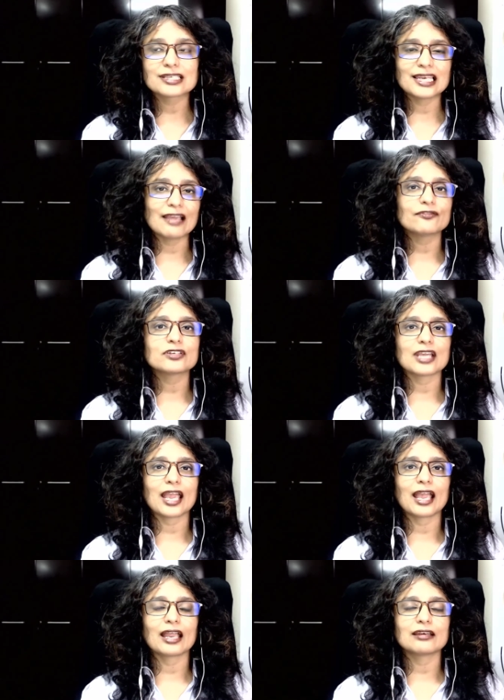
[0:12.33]
left
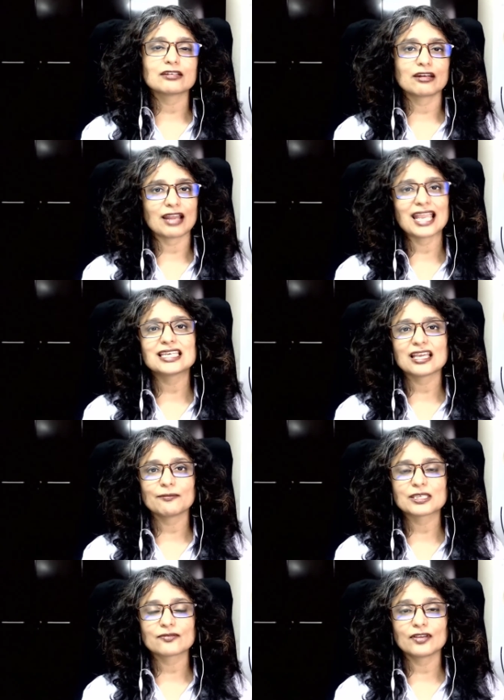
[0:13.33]
and right
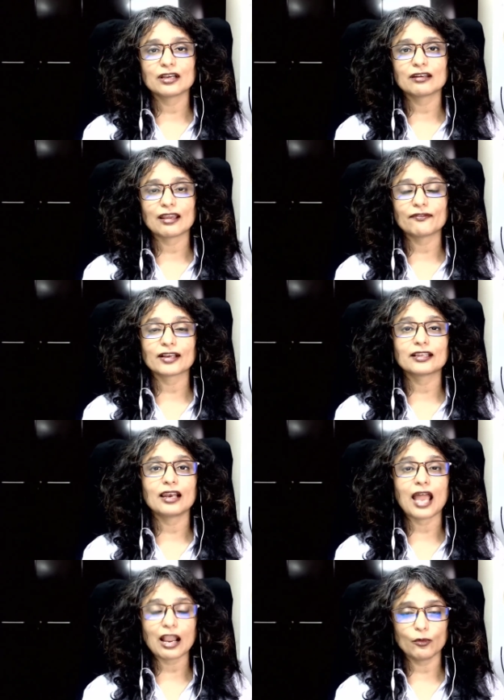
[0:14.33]
hemisphere affect the
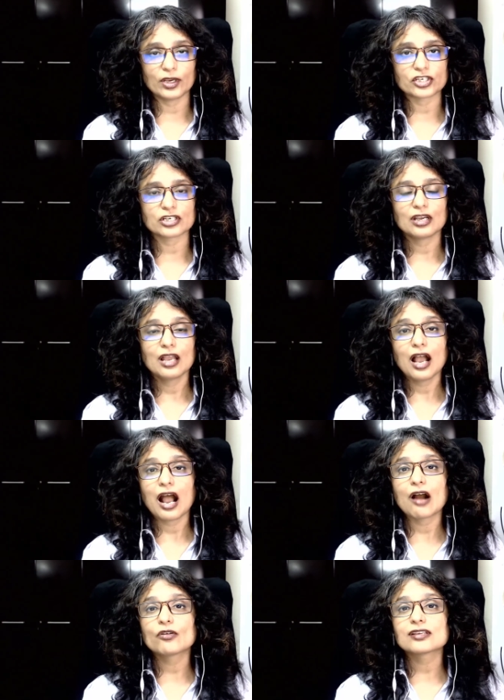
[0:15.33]
language?
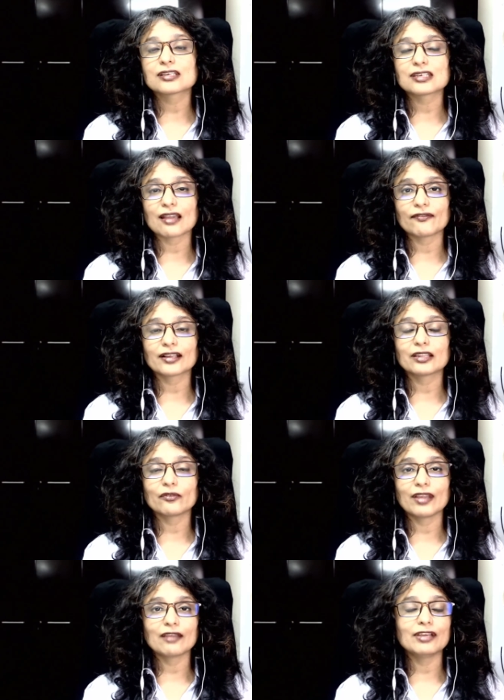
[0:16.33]
How does it affect the
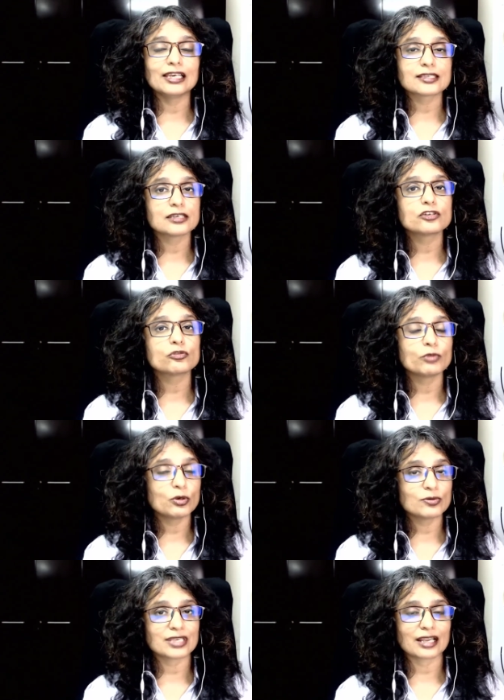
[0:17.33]
way we listen to
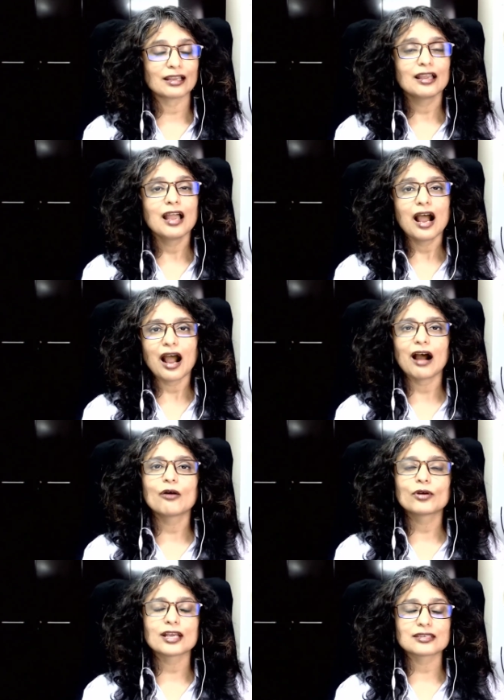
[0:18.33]
music?
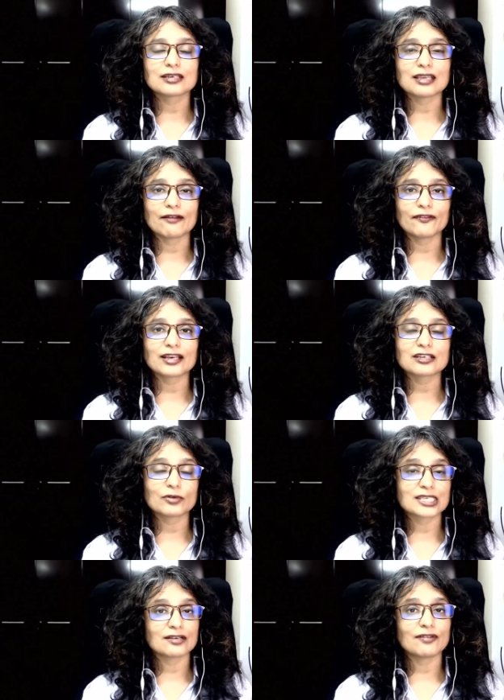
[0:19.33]
How does it affect
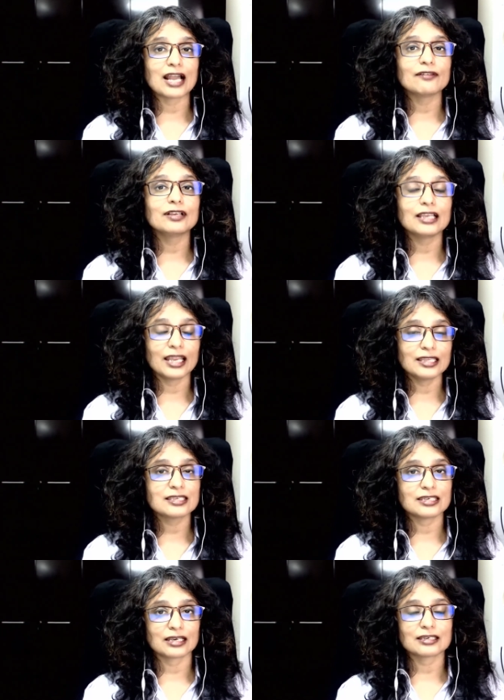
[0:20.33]
our survival
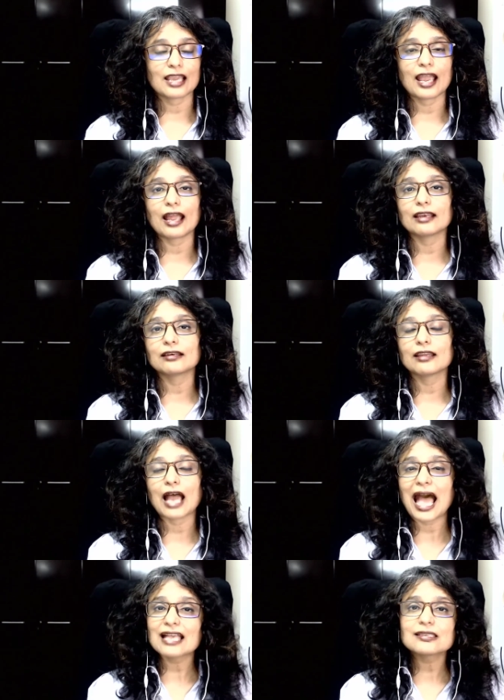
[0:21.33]
instinct? And
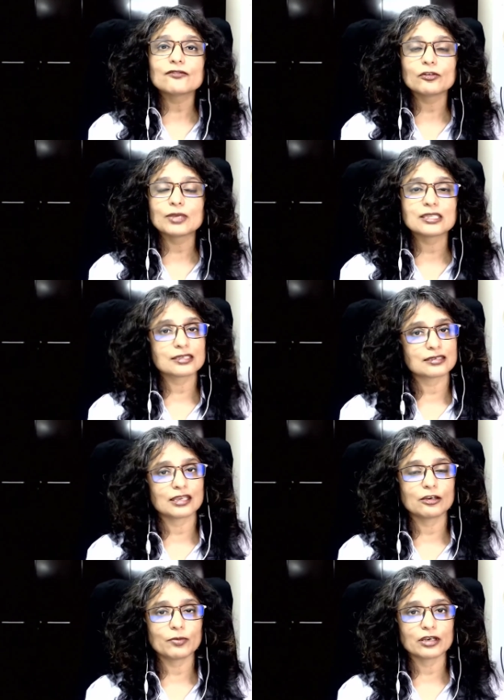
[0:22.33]
as a women's
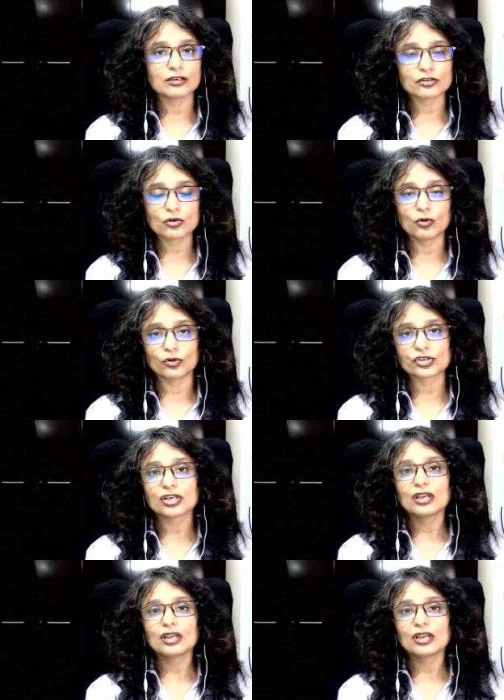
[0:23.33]
independence coach,